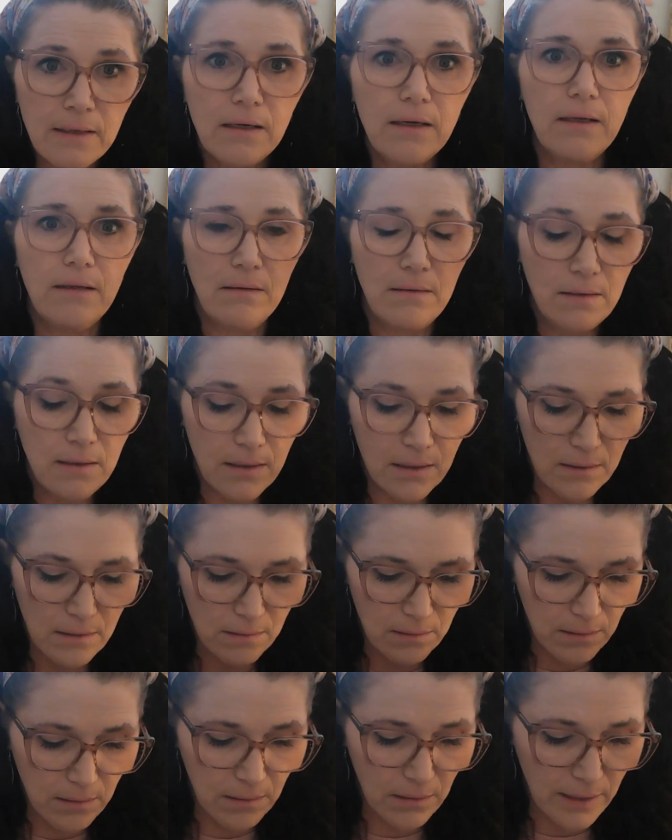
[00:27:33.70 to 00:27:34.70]
in the
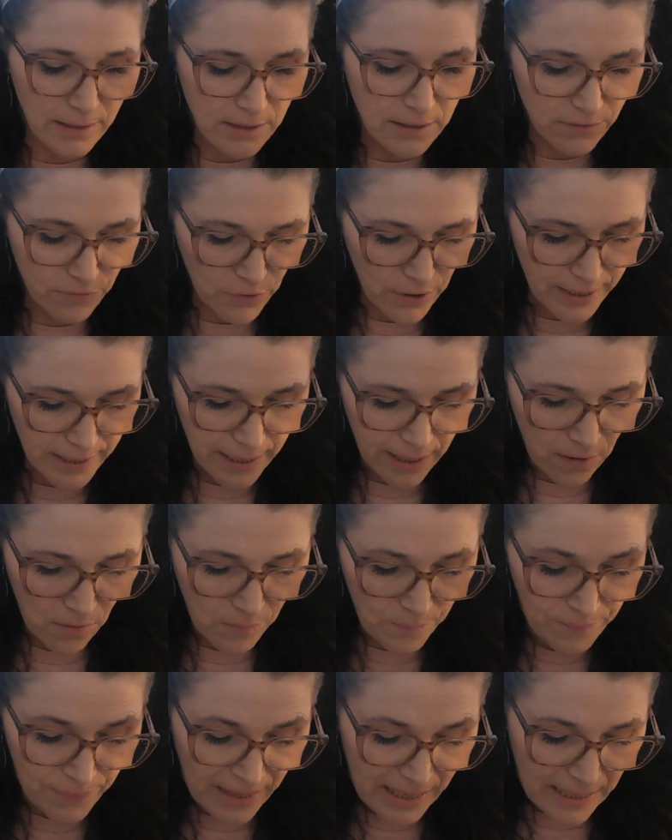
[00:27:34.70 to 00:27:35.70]
collective right now.
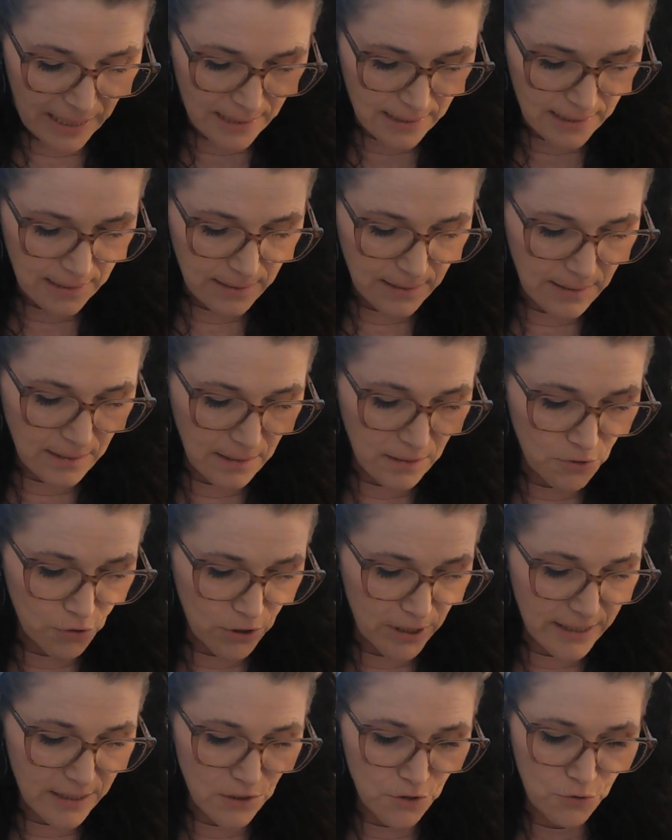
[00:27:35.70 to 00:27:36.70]
It says
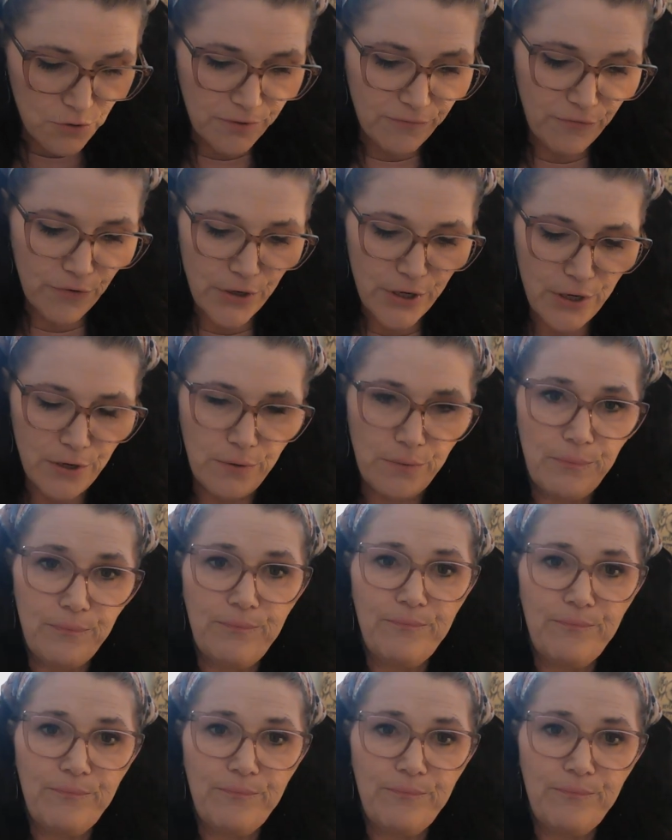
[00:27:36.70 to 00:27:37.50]
sundress, do it for you.